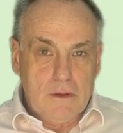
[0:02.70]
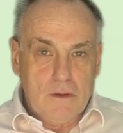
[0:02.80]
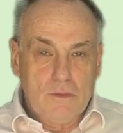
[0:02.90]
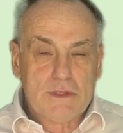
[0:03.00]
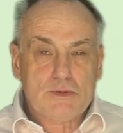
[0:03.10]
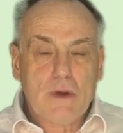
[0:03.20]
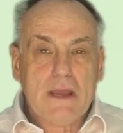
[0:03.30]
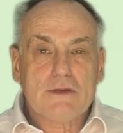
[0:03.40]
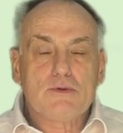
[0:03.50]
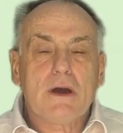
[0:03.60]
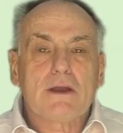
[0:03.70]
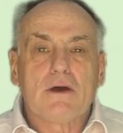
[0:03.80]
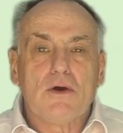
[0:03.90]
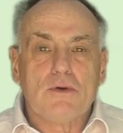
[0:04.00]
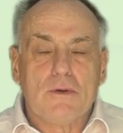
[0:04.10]
Which way do I
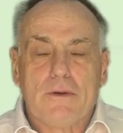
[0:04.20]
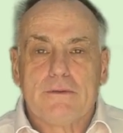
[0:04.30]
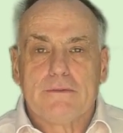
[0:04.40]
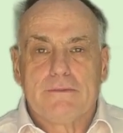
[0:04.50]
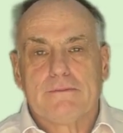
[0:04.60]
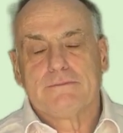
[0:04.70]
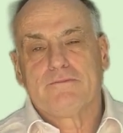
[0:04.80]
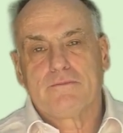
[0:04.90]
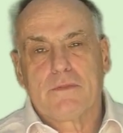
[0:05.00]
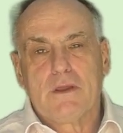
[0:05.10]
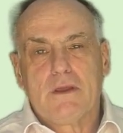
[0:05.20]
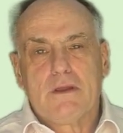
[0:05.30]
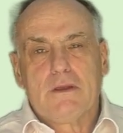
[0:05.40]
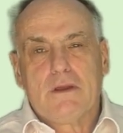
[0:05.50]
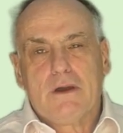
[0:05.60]
go?
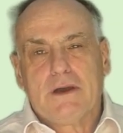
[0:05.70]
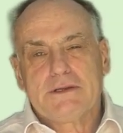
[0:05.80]
I